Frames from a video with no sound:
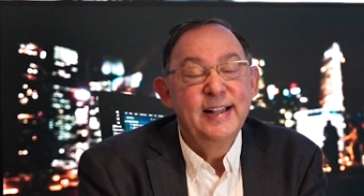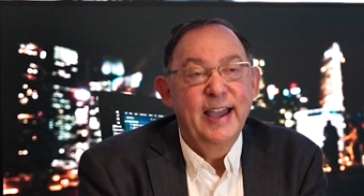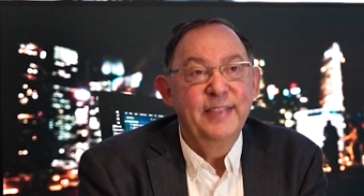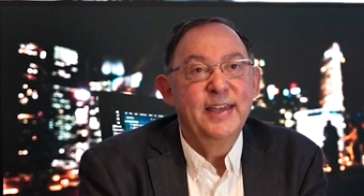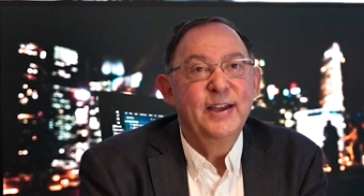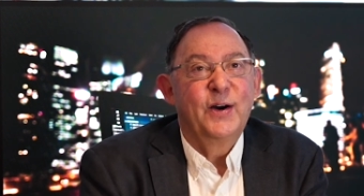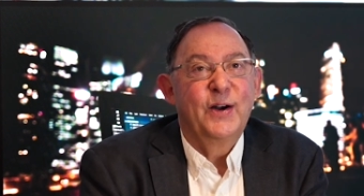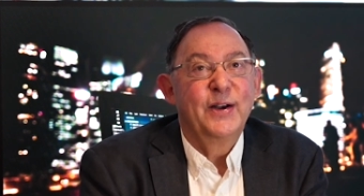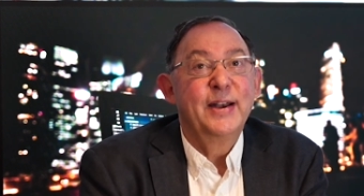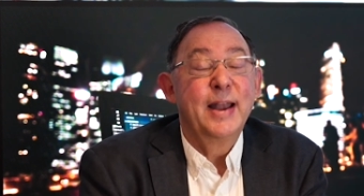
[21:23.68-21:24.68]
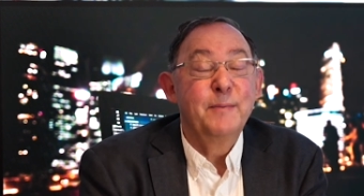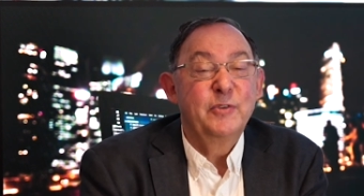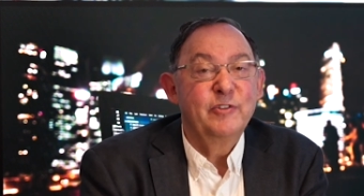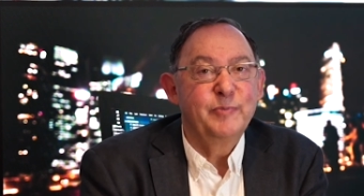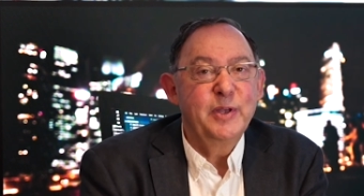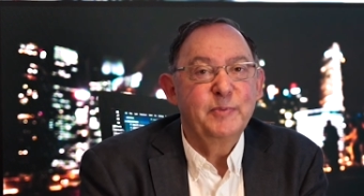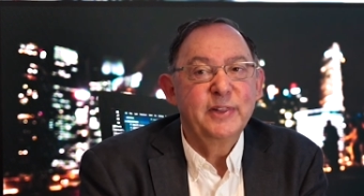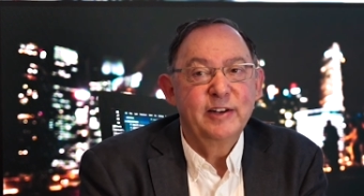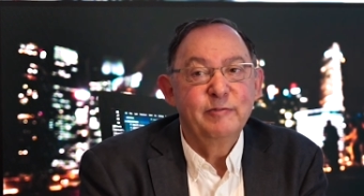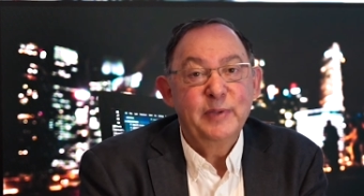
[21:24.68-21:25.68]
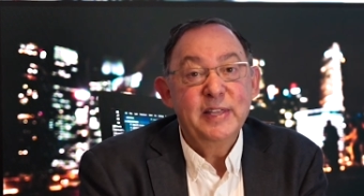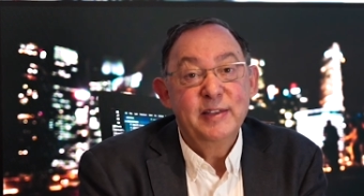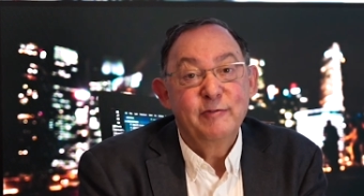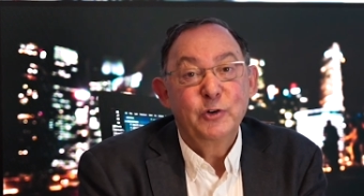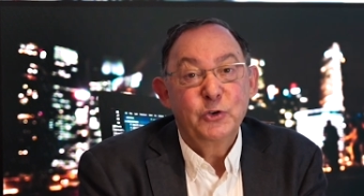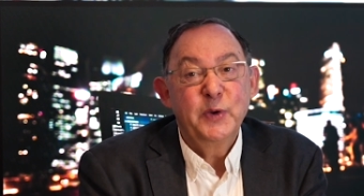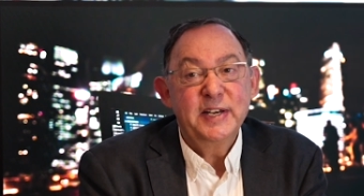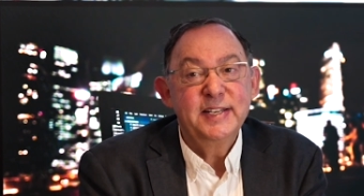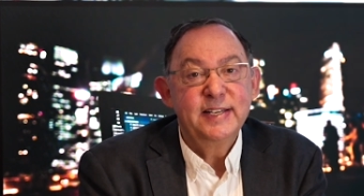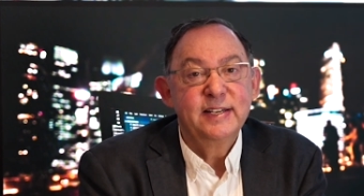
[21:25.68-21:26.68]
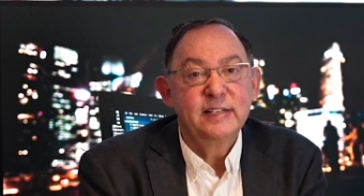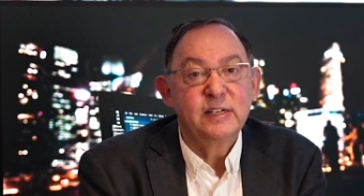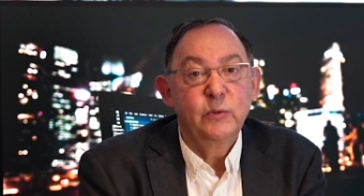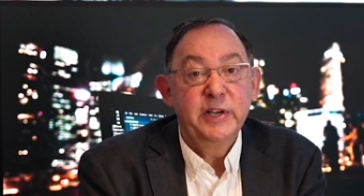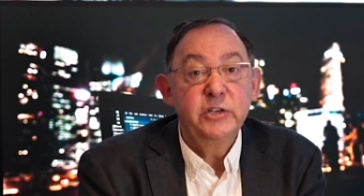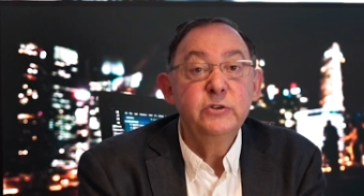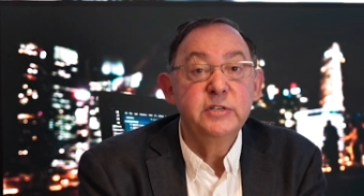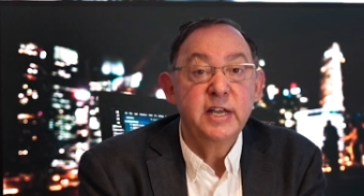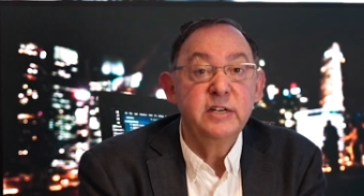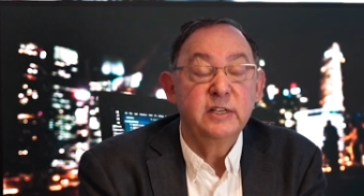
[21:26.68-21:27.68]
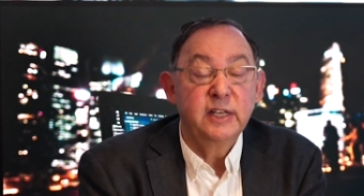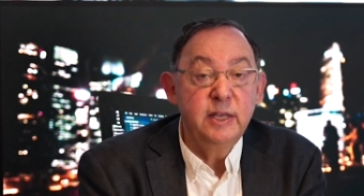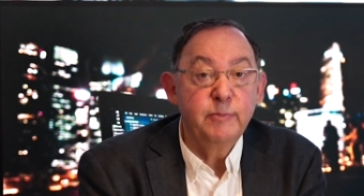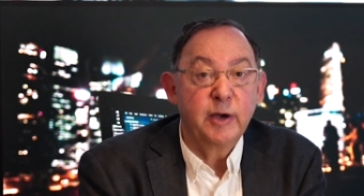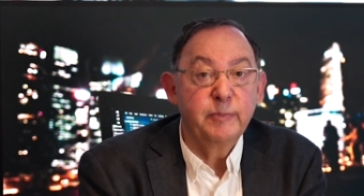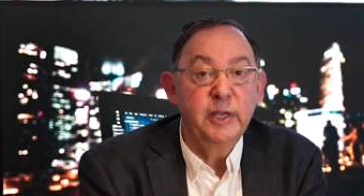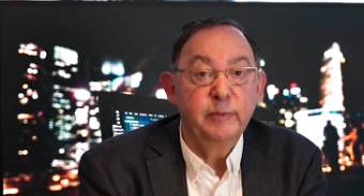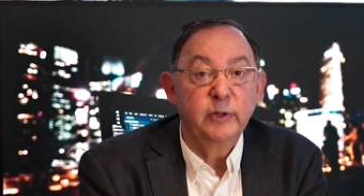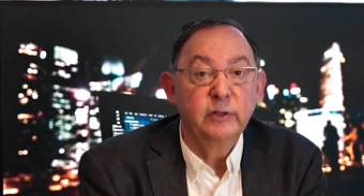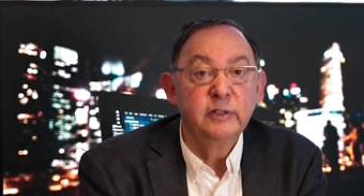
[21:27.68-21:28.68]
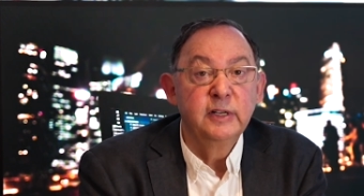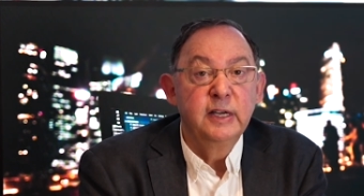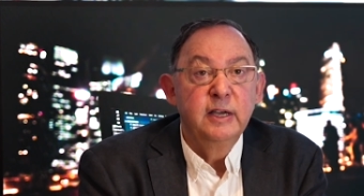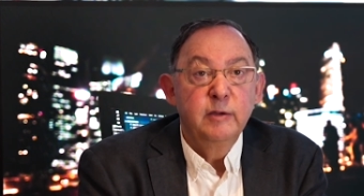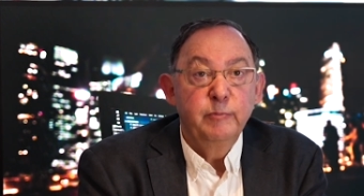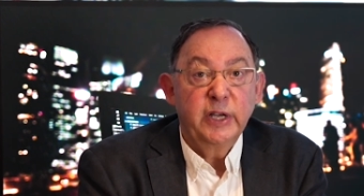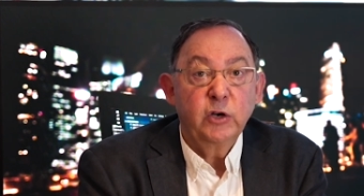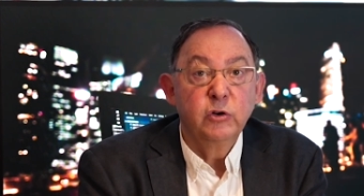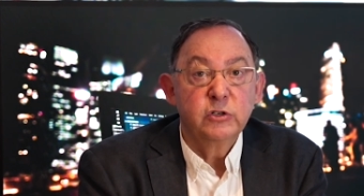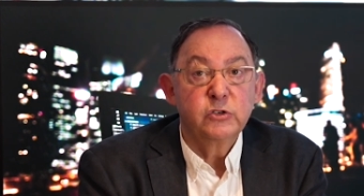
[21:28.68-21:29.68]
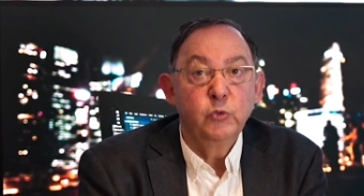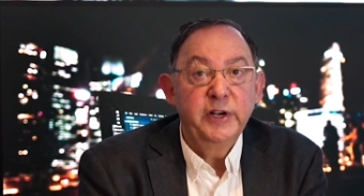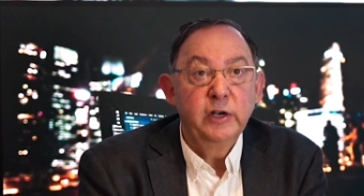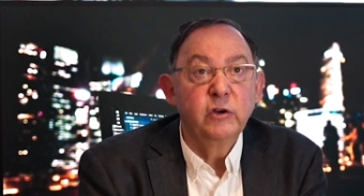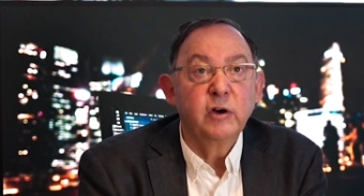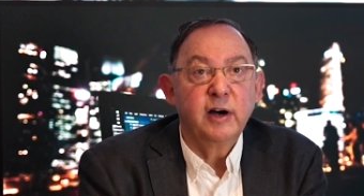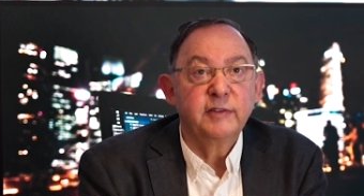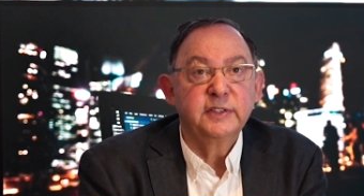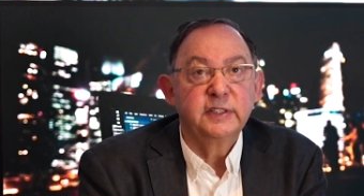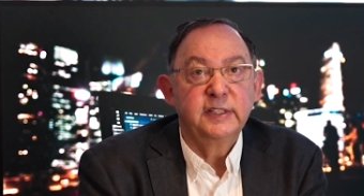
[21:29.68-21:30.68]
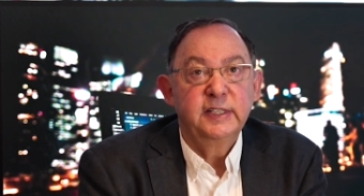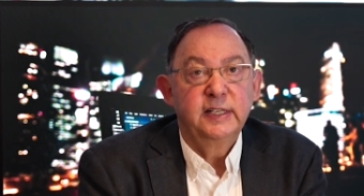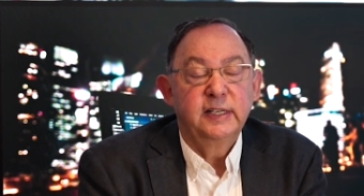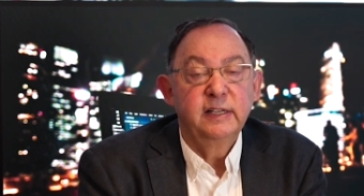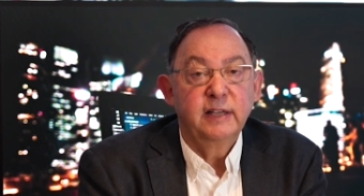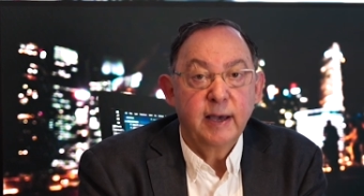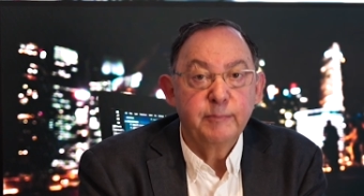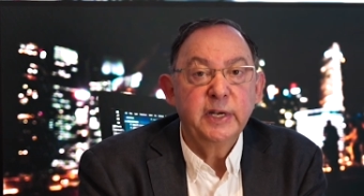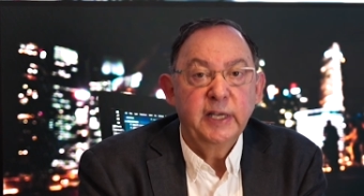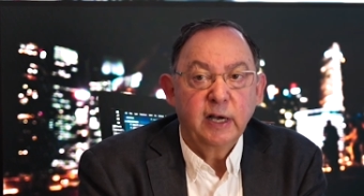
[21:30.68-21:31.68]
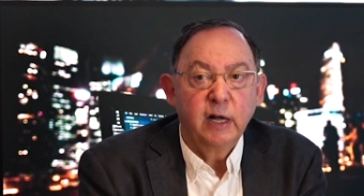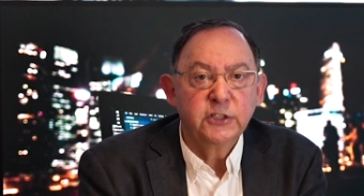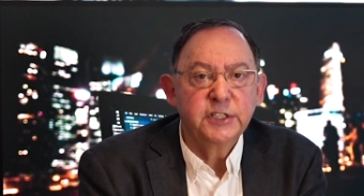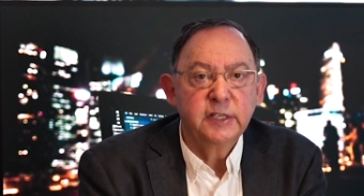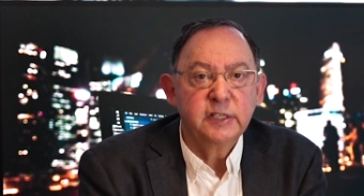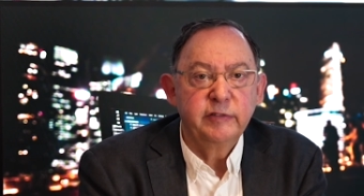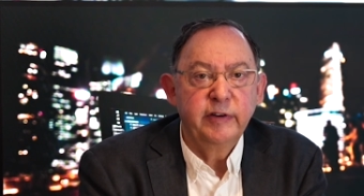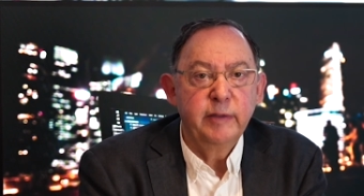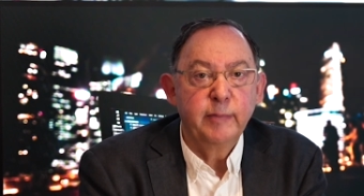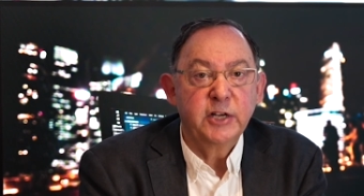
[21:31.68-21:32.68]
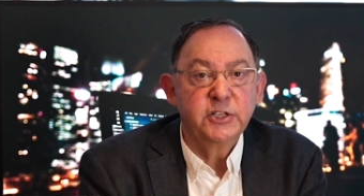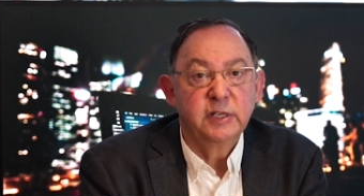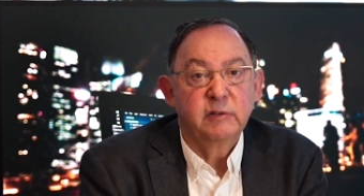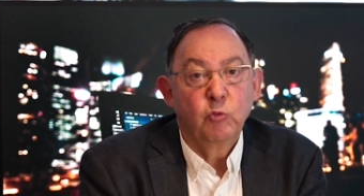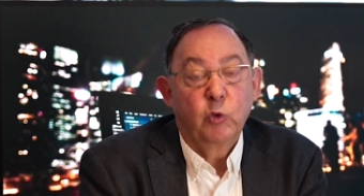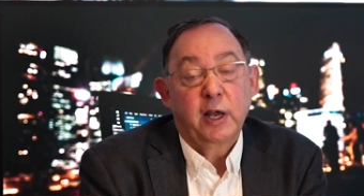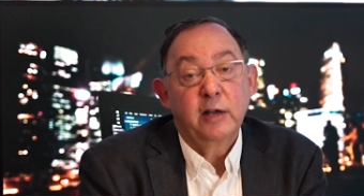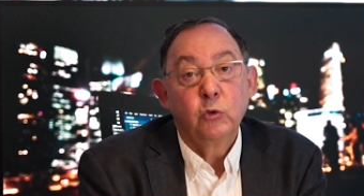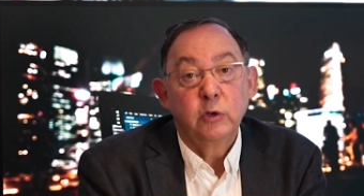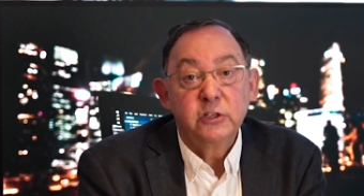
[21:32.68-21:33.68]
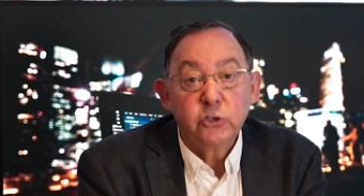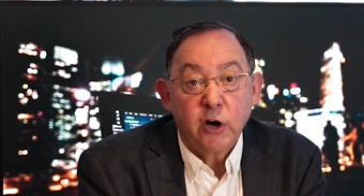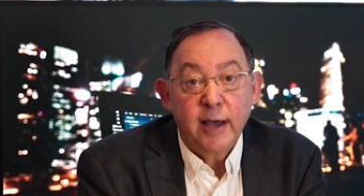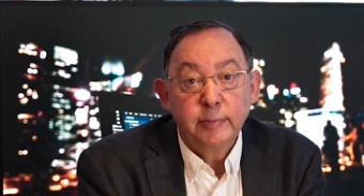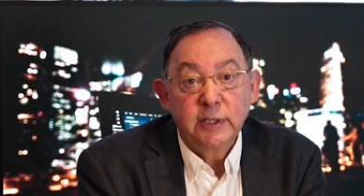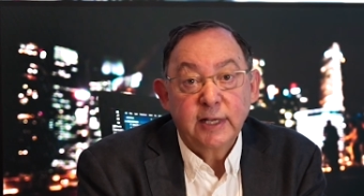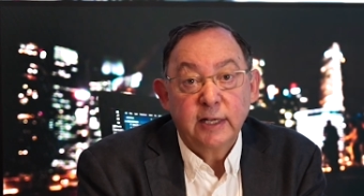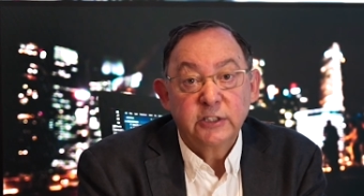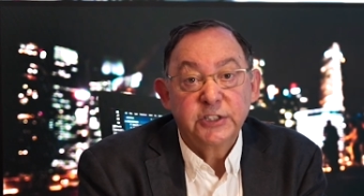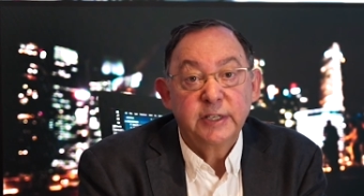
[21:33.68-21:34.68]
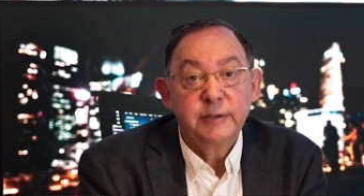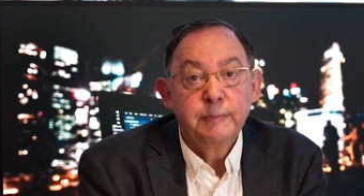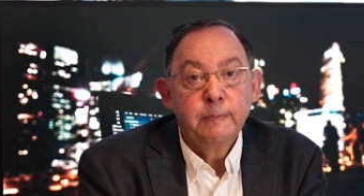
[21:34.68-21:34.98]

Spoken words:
And there are a number of people that have been there for 20 years. So we do tend to keep our people because we look after the company culture. It's very much what I call a tribal culture.